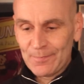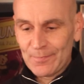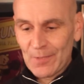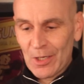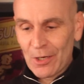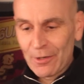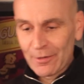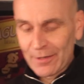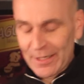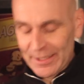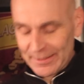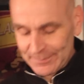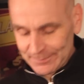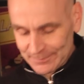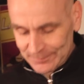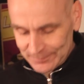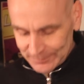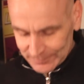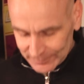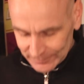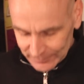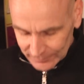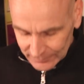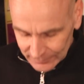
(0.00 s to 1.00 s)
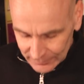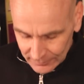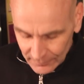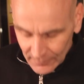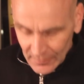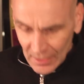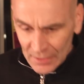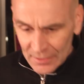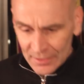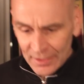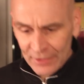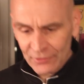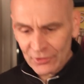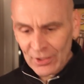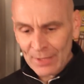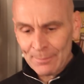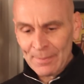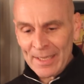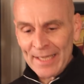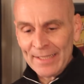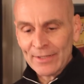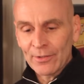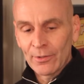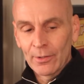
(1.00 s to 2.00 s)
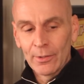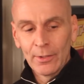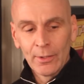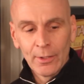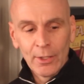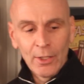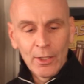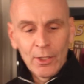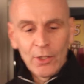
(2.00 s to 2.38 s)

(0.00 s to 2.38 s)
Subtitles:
Alright, let's get back to it.